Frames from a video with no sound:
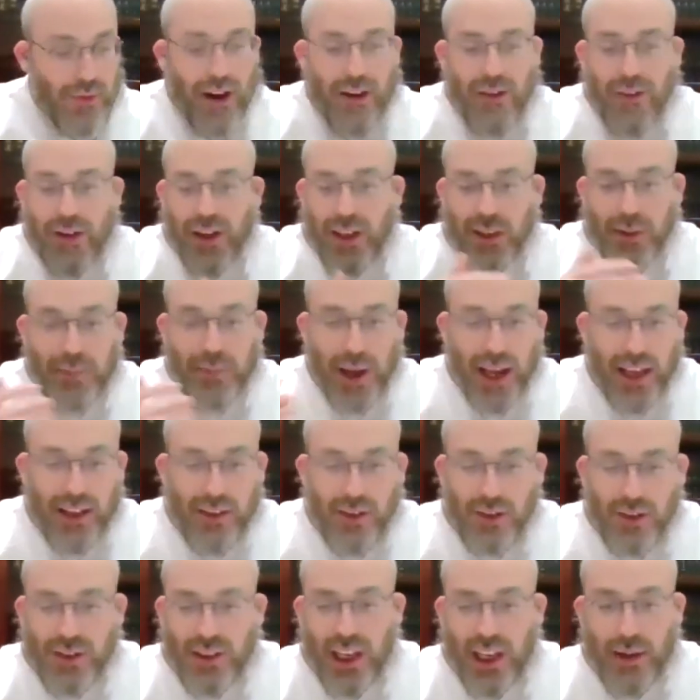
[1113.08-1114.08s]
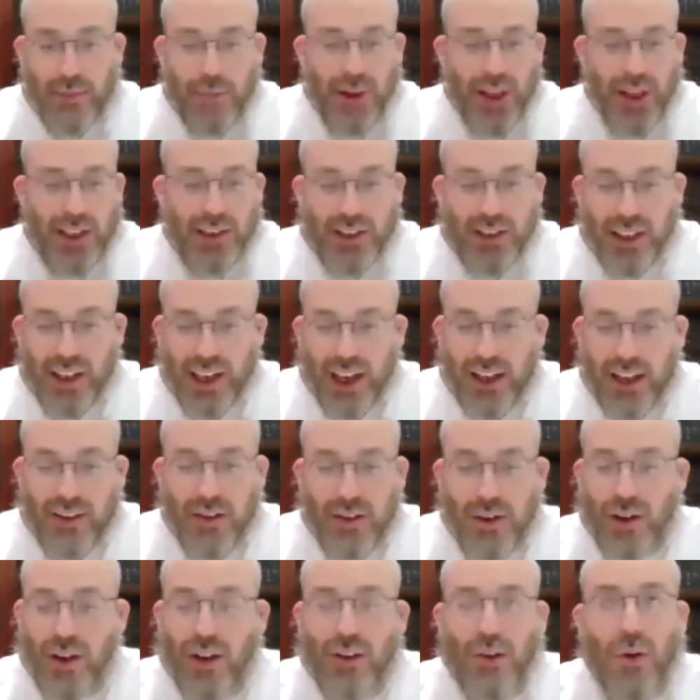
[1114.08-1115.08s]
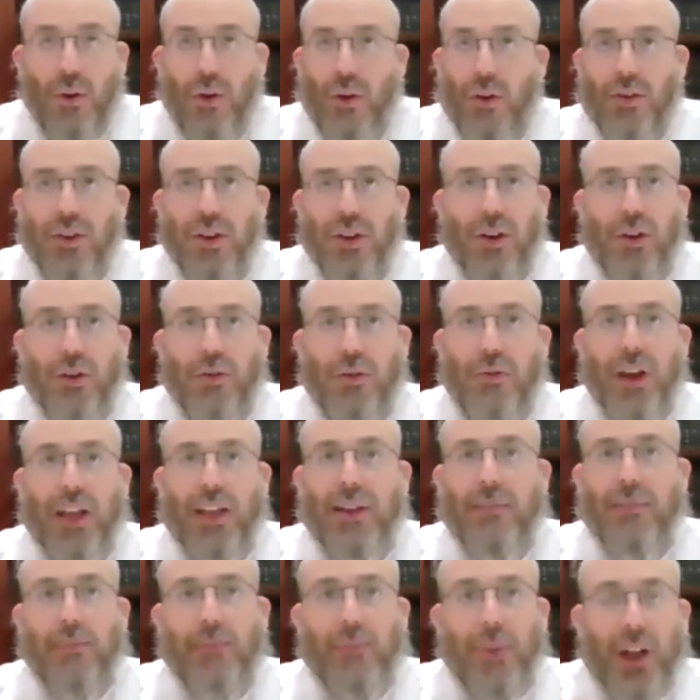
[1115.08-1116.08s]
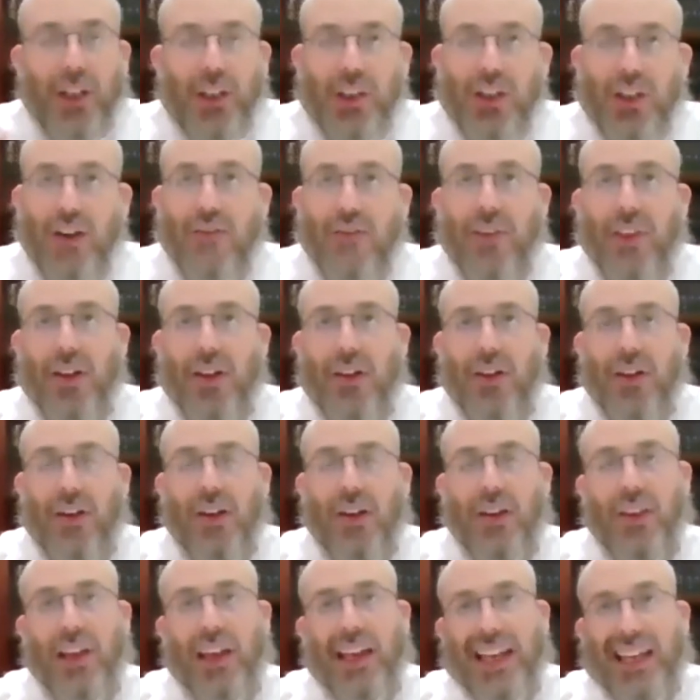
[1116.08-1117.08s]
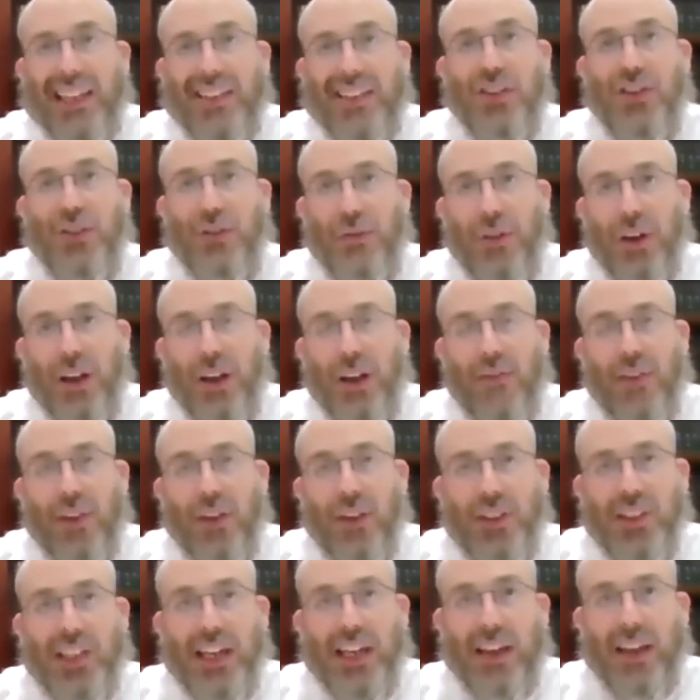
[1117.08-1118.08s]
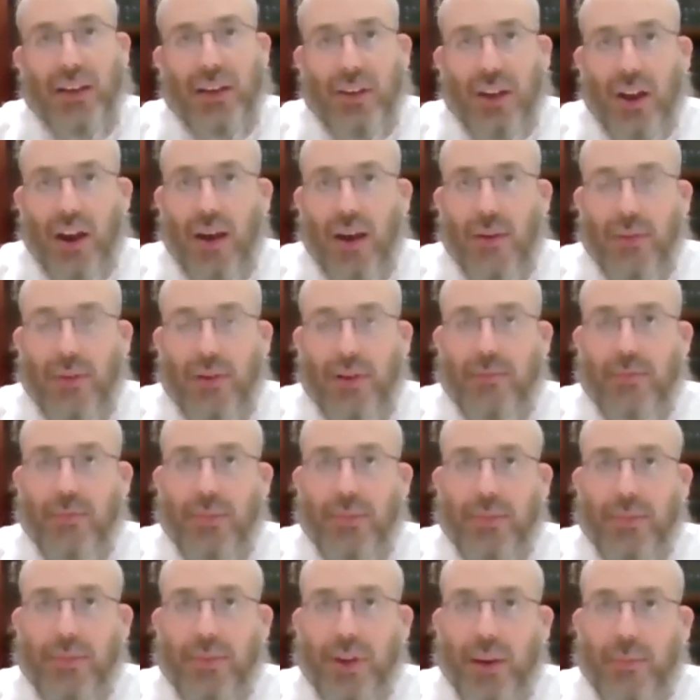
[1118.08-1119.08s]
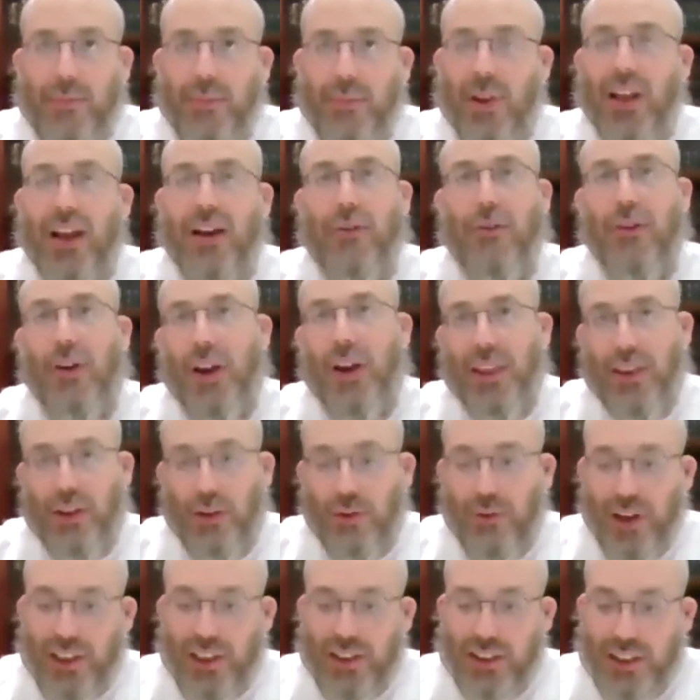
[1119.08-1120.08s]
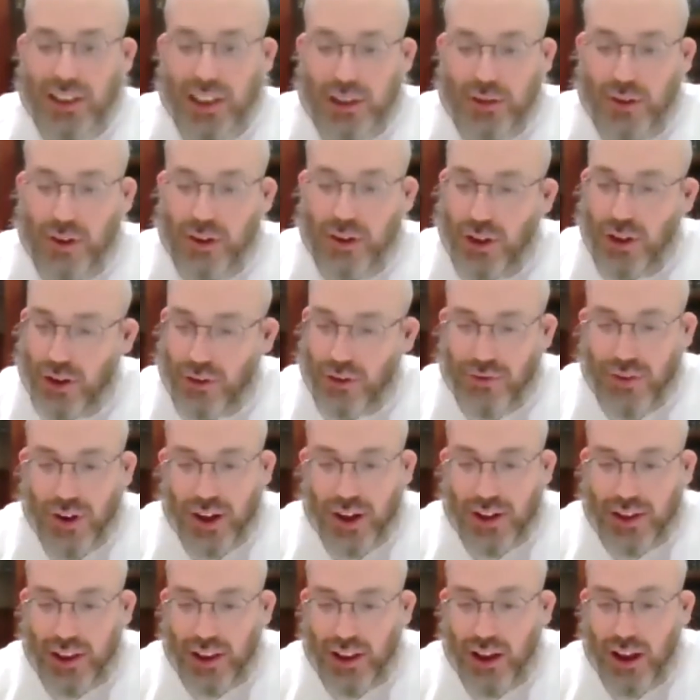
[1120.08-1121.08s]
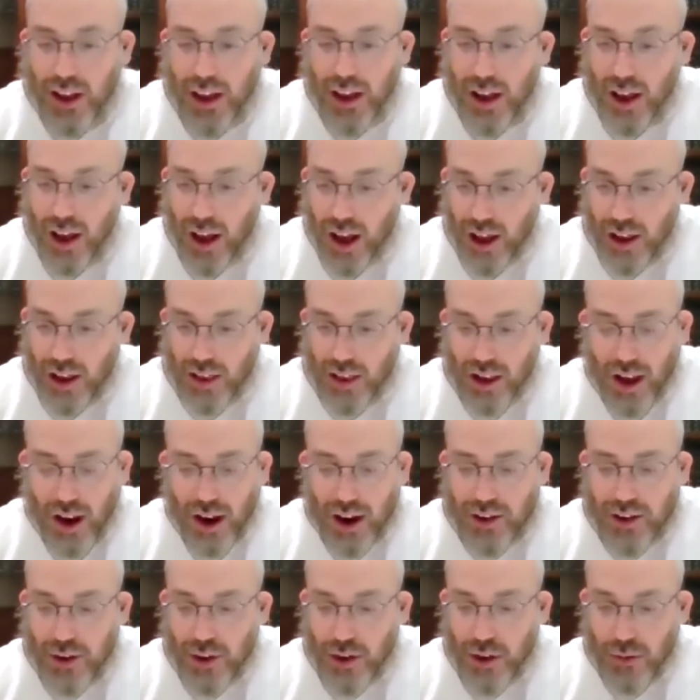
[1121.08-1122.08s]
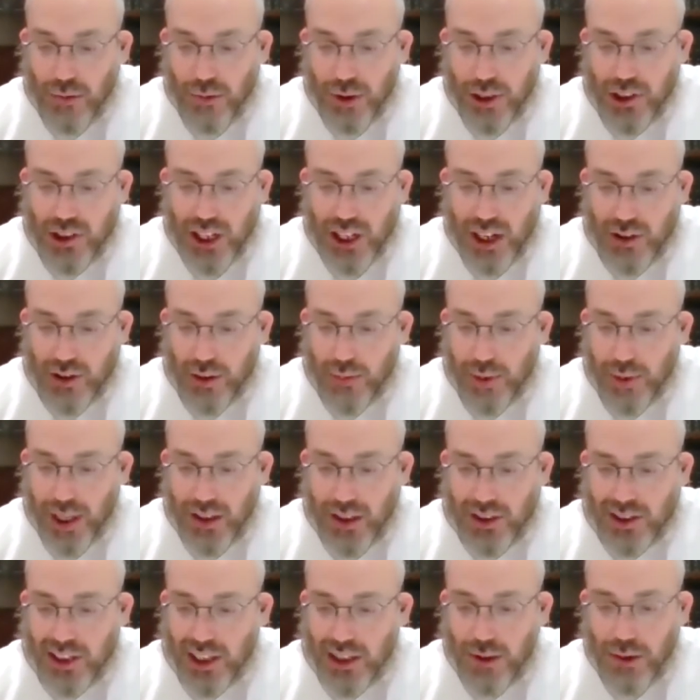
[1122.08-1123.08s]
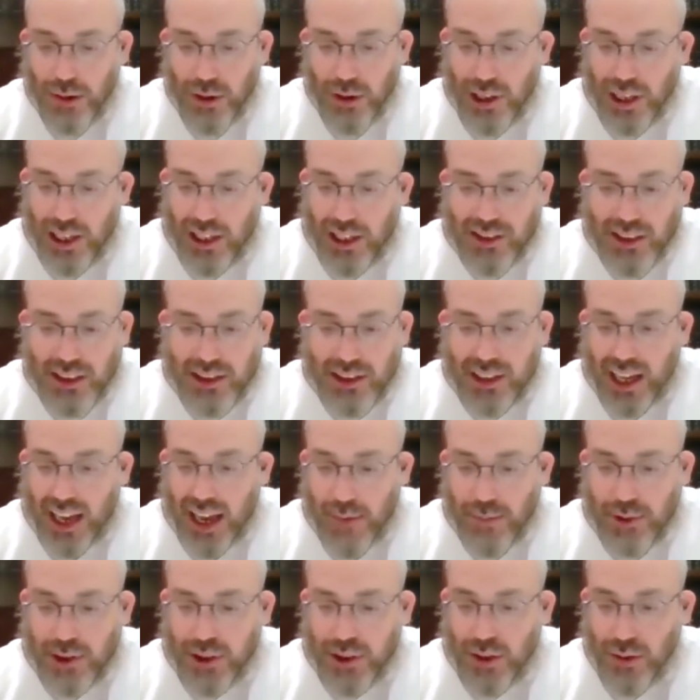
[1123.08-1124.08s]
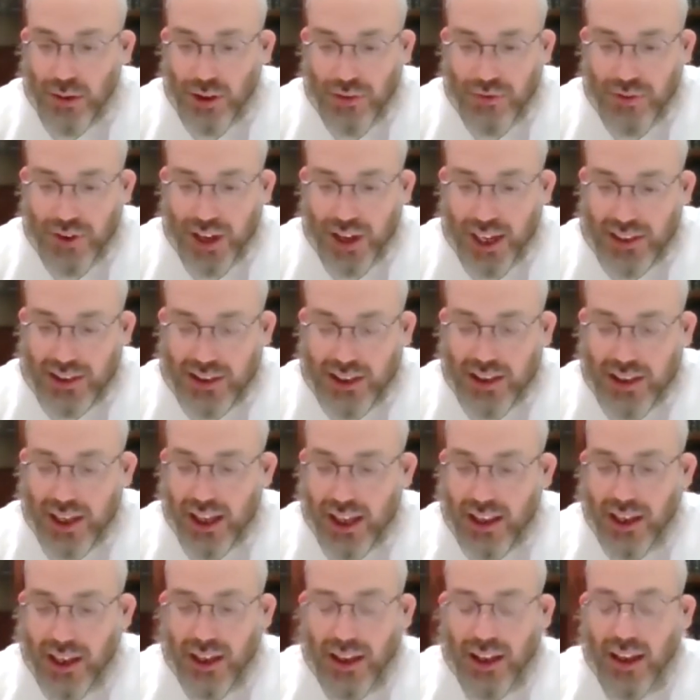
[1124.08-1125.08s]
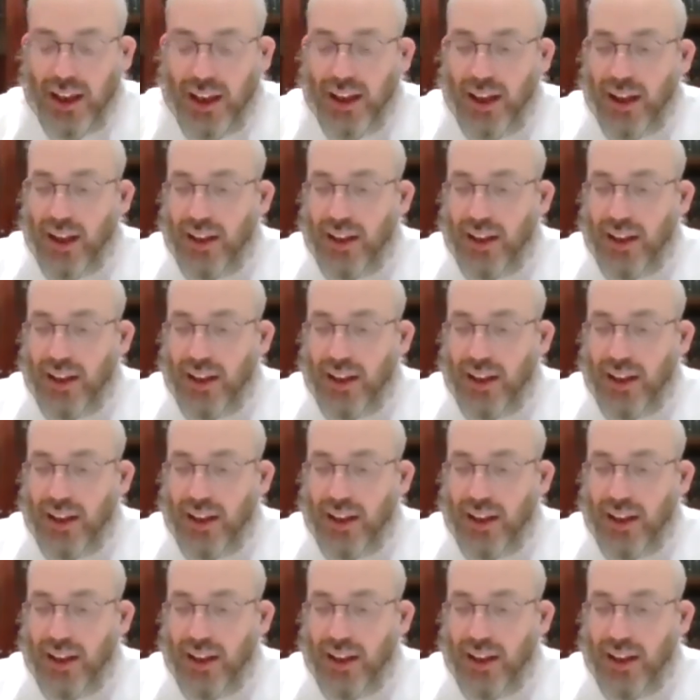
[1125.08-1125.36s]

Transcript: Various battles take place. Again, you could read much of the history of the Second Temple era and the Greeks in Israel. You could find it online. You could reach out to me. I'll send you links. It's absolutely fascinating.